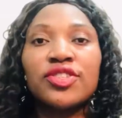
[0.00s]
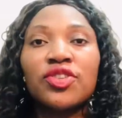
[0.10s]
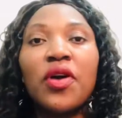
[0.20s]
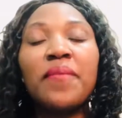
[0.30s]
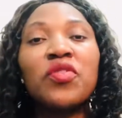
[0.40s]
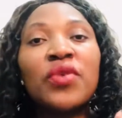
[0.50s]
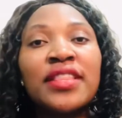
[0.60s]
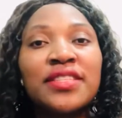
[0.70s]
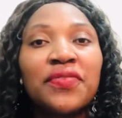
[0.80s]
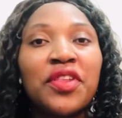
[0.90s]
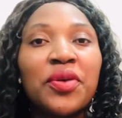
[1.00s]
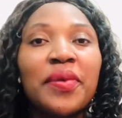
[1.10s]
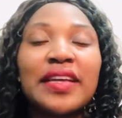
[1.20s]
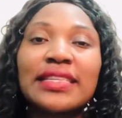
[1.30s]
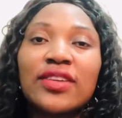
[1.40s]
So I'm doing this video
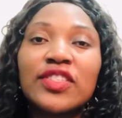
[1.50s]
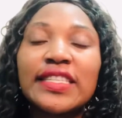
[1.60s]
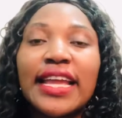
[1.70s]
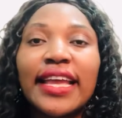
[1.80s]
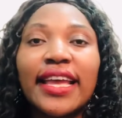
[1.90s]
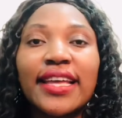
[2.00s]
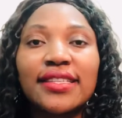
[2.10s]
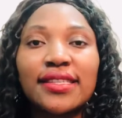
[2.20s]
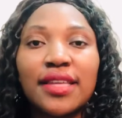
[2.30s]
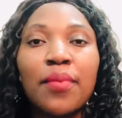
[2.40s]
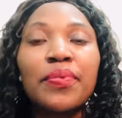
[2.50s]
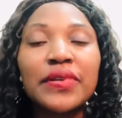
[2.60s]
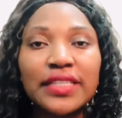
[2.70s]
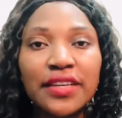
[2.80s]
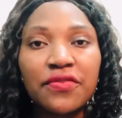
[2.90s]
because I just think it's
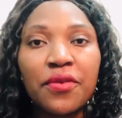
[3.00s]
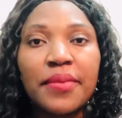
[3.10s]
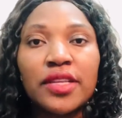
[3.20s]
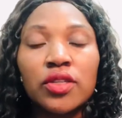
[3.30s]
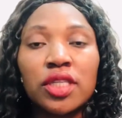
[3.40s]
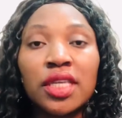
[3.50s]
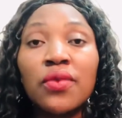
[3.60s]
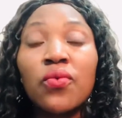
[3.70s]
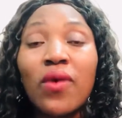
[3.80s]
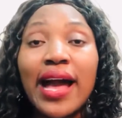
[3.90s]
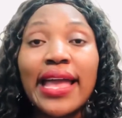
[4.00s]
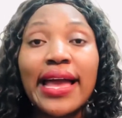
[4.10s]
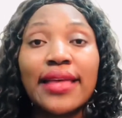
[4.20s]
important for me to see why